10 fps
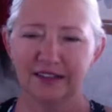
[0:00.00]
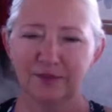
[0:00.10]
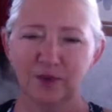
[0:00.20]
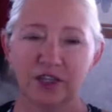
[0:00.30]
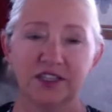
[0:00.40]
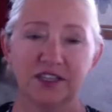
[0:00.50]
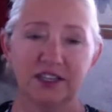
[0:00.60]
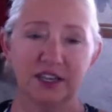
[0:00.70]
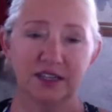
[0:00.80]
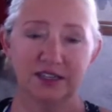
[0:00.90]
Brian says
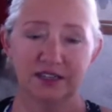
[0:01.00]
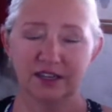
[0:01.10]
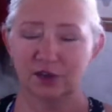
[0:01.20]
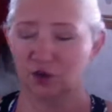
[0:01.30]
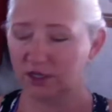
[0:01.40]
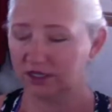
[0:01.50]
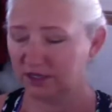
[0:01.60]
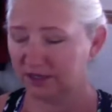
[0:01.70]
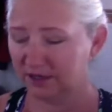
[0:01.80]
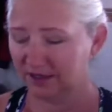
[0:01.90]
yes, he
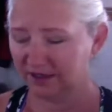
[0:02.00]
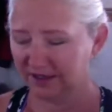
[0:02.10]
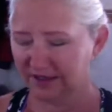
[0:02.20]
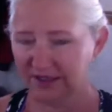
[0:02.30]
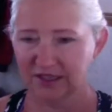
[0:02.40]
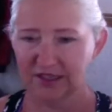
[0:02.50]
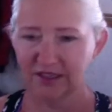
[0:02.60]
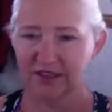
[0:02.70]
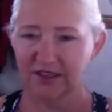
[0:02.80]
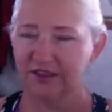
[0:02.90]
agrees.
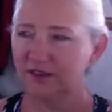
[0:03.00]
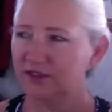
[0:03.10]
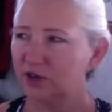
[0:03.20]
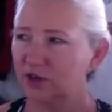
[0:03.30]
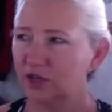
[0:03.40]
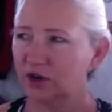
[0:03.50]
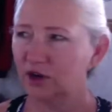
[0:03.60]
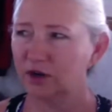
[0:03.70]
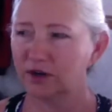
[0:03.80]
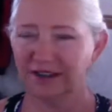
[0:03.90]
Do you
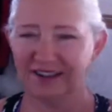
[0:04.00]
concur?